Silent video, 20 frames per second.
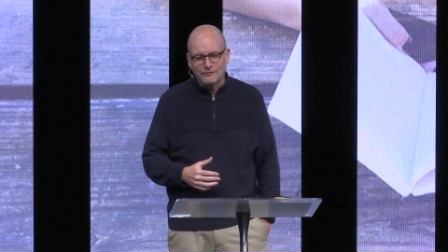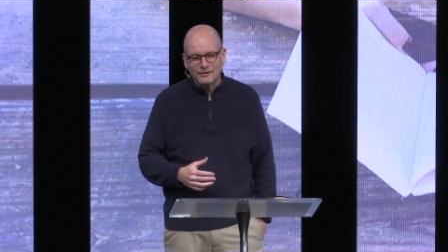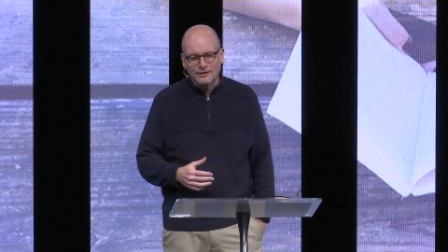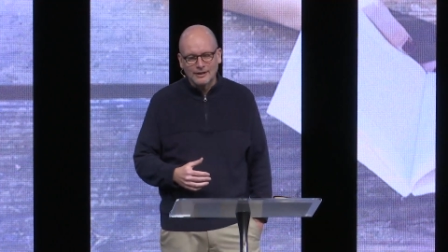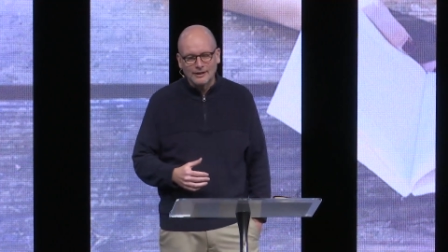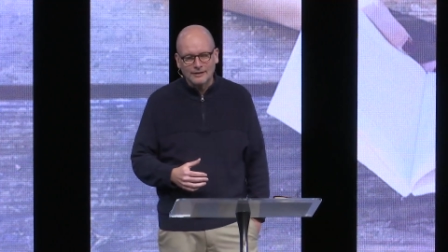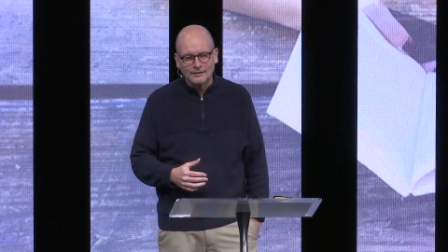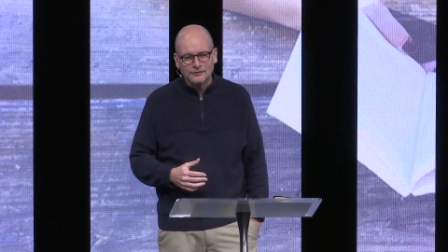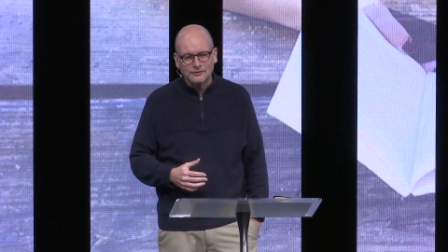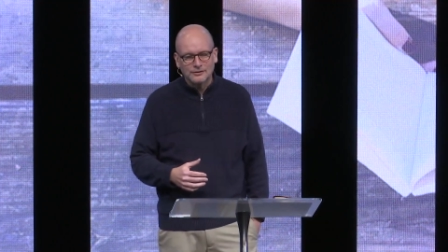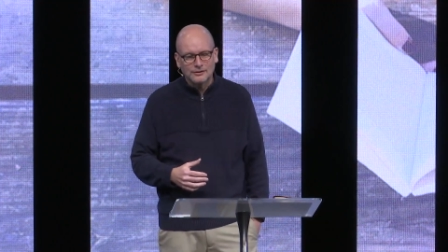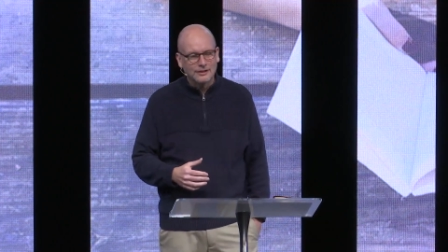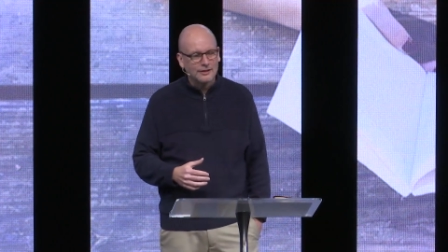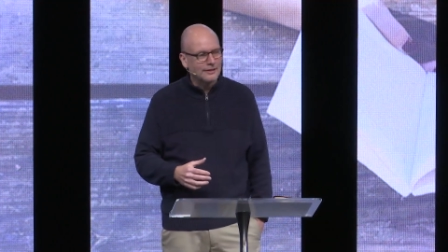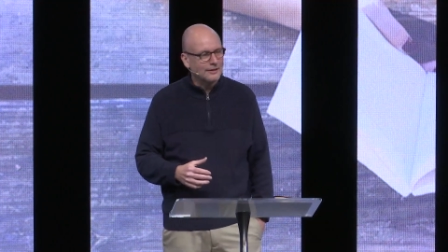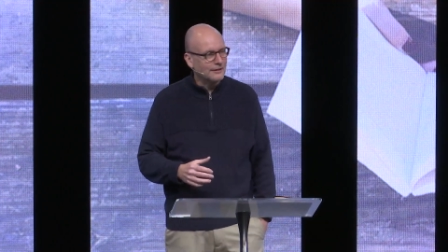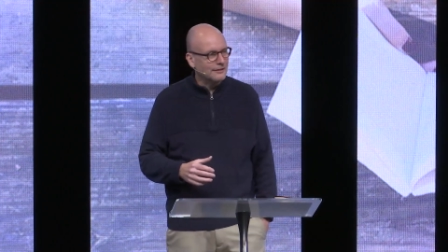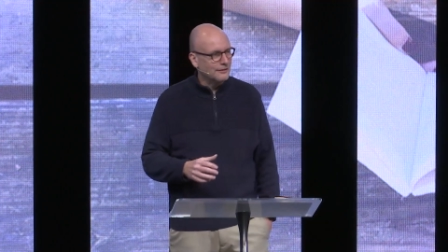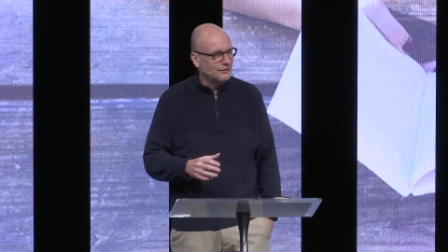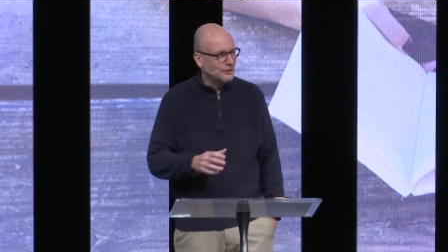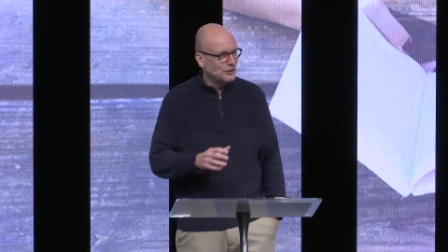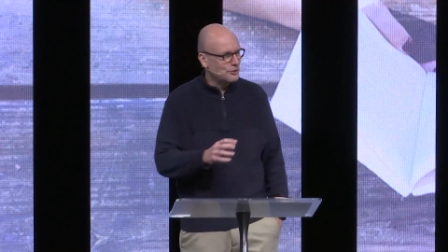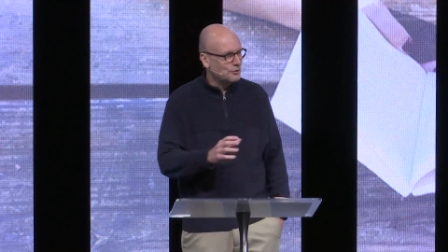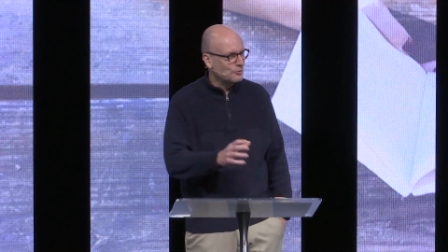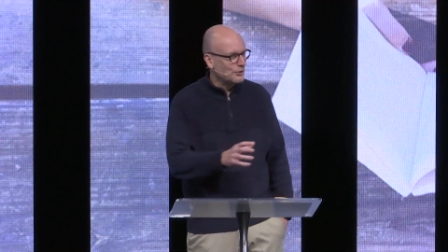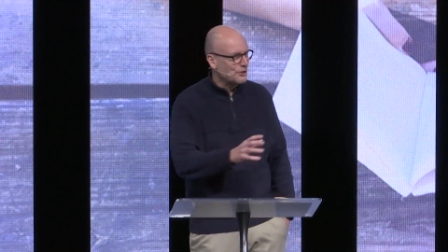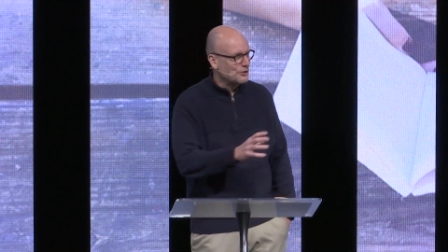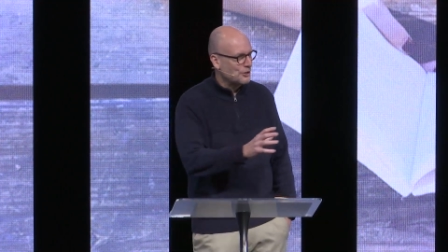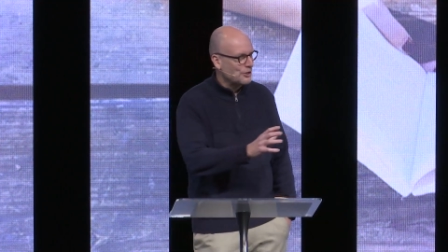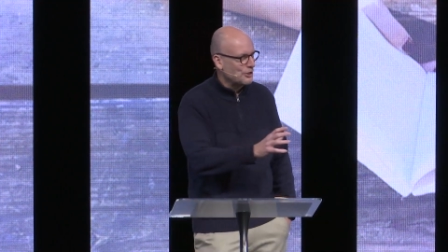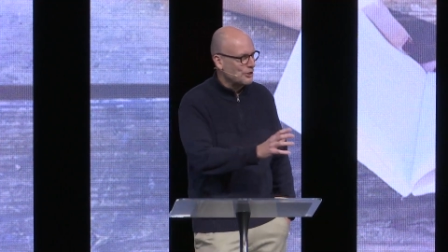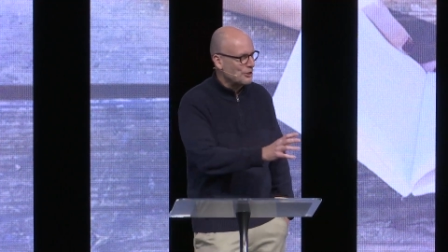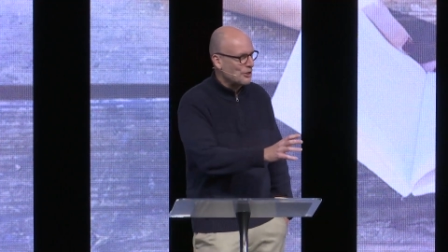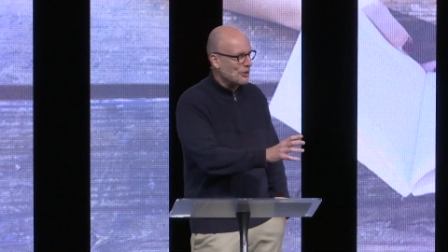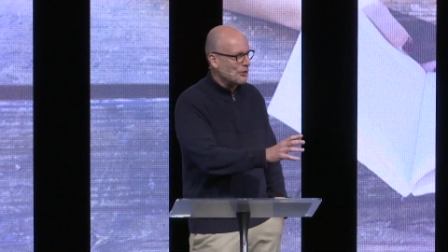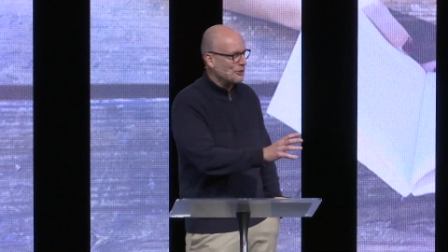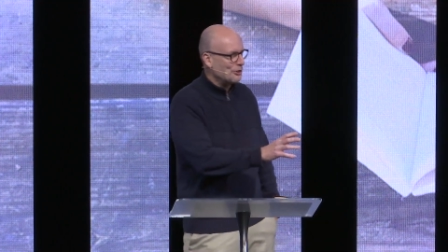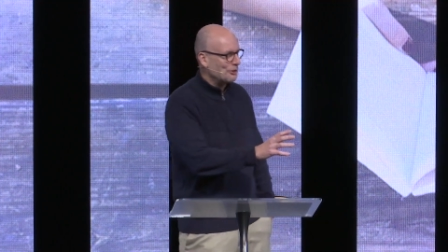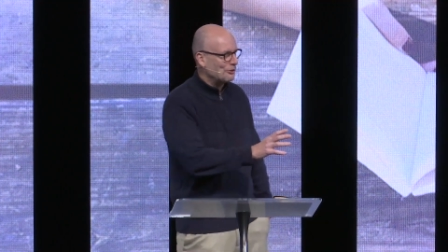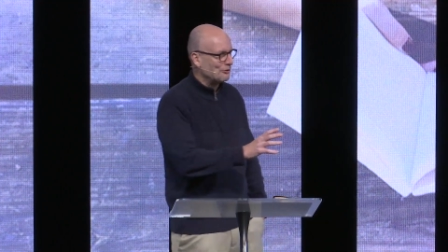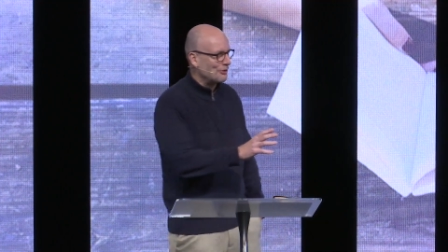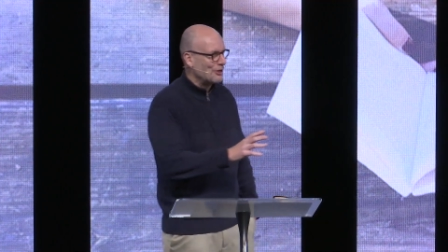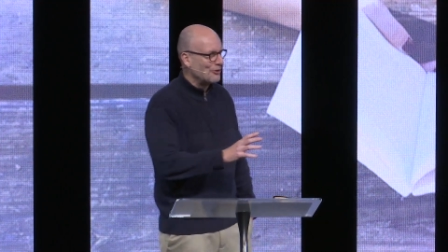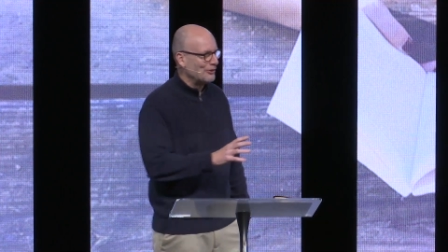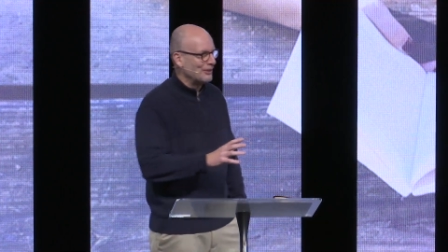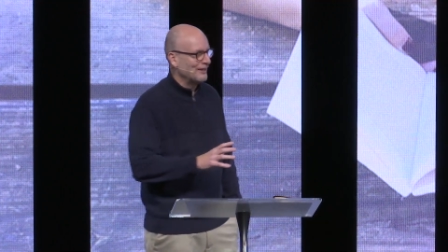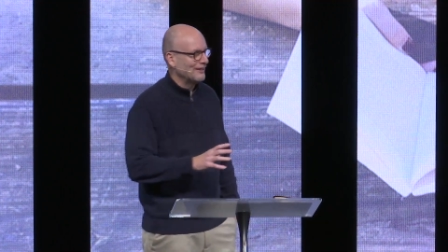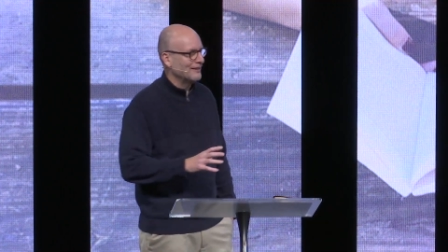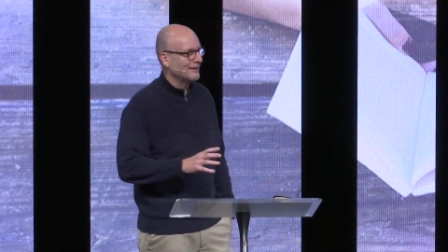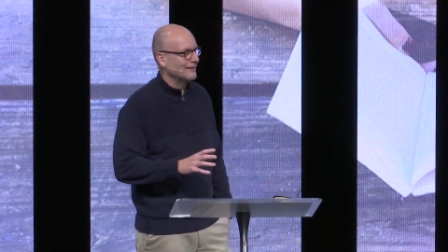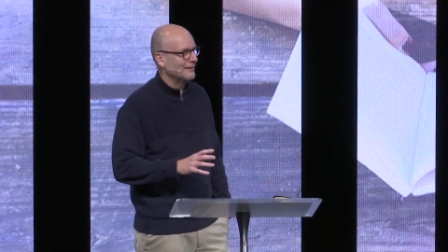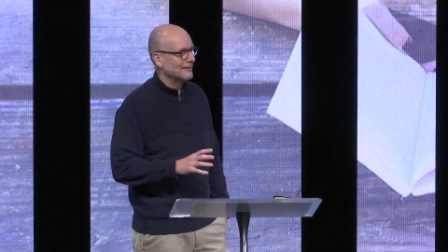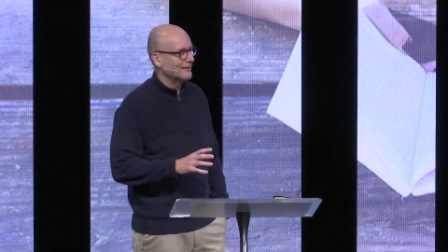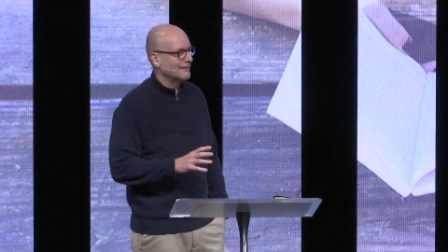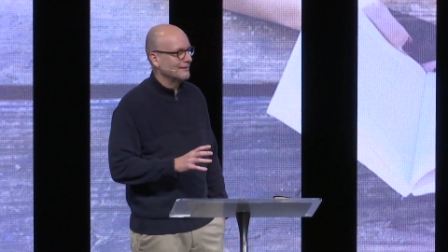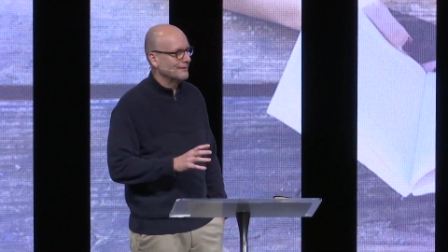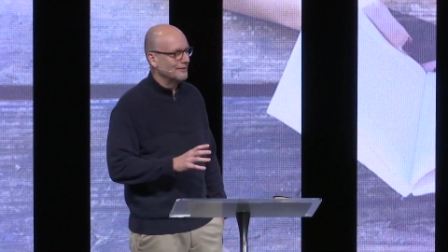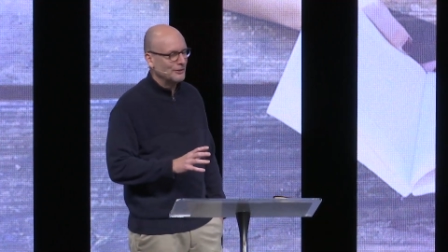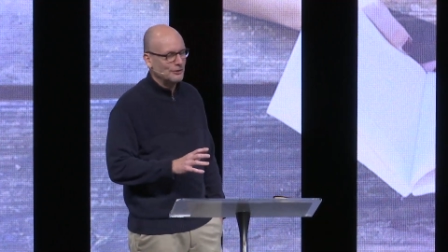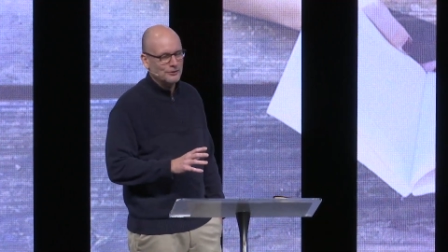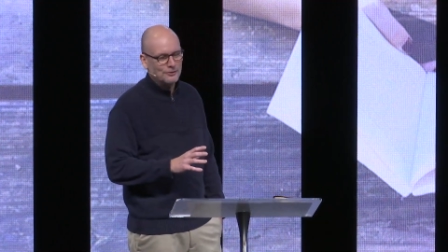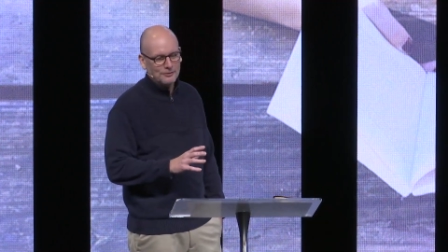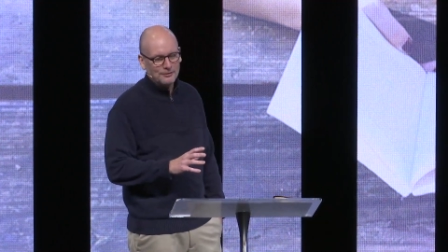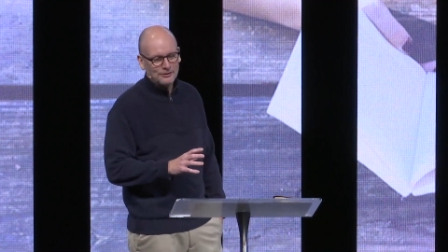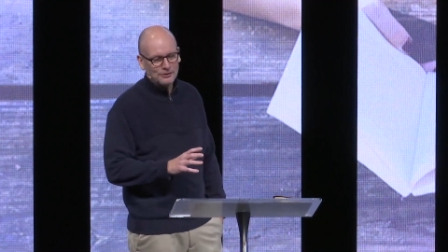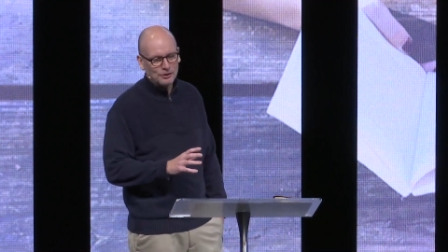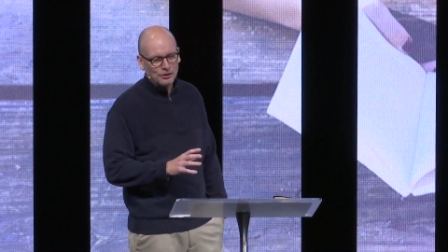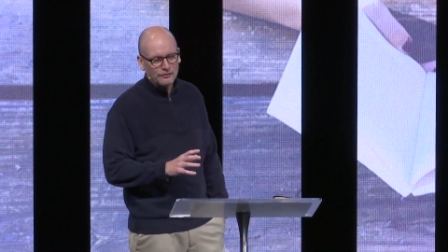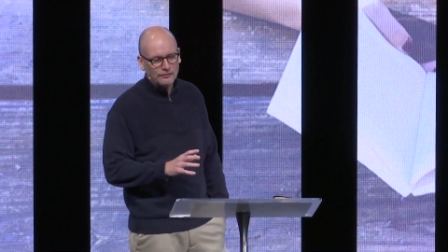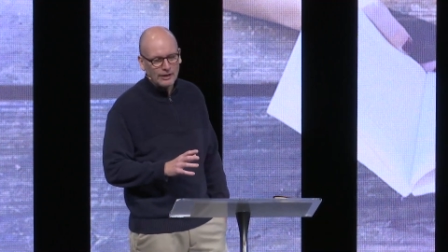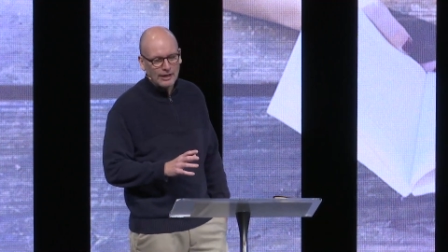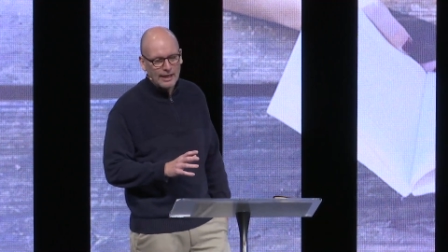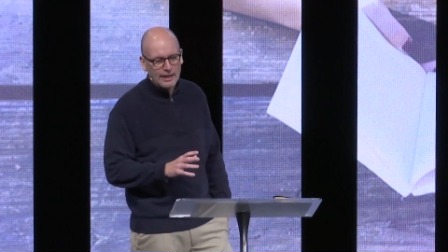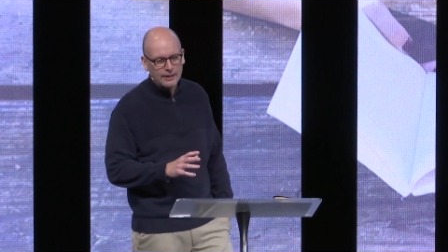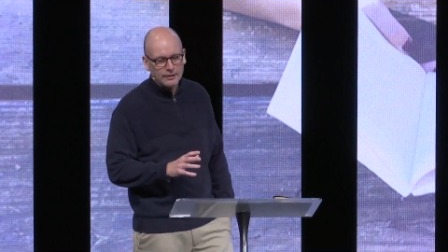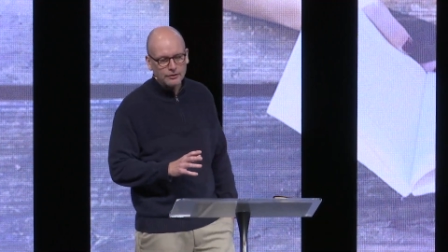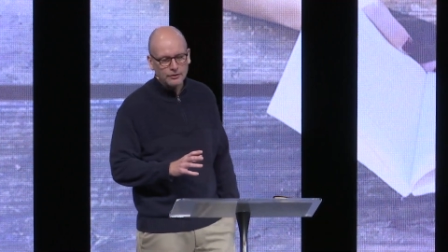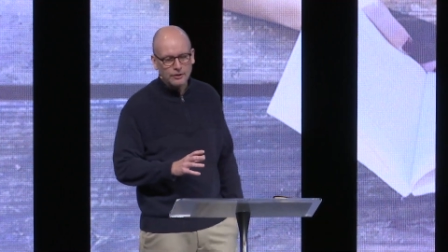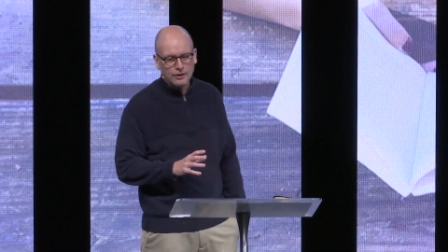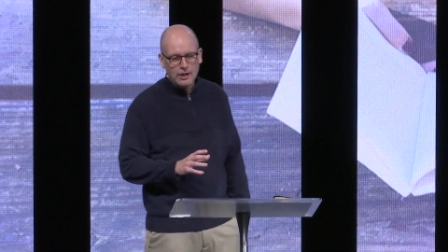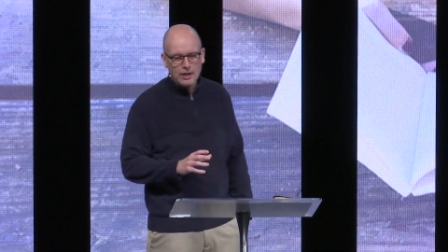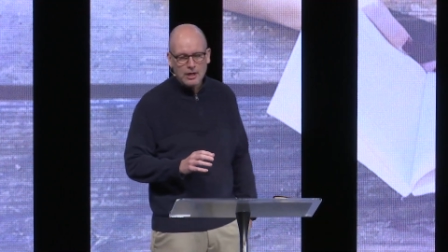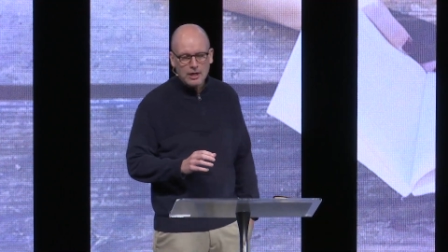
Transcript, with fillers: things. The, these are ways that you know you're growing in your servant attitude.